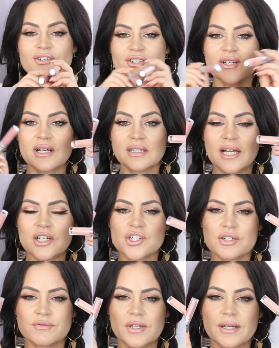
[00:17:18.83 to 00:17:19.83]
There's a
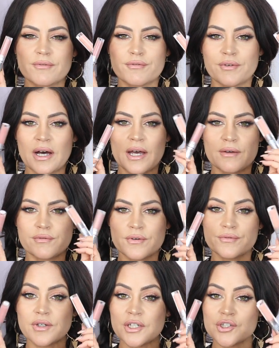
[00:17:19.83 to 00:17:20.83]
collection of like five
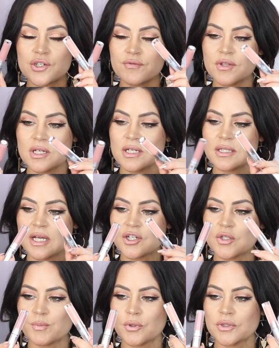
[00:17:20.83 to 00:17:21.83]
of each of these.
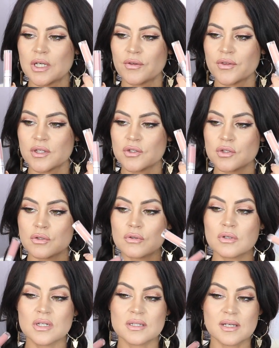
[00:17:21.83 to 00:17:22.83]
I just pulled out these two
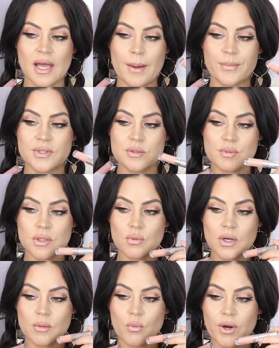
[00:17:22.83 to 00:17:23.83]
because they happen to be
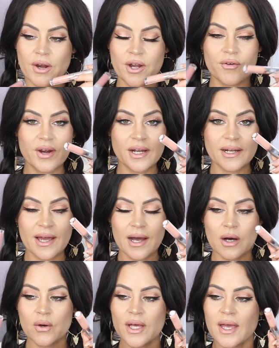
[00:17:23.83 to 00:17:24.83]
what I'm wearing right
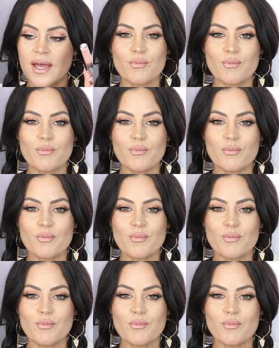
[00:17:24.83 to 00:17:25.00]
now.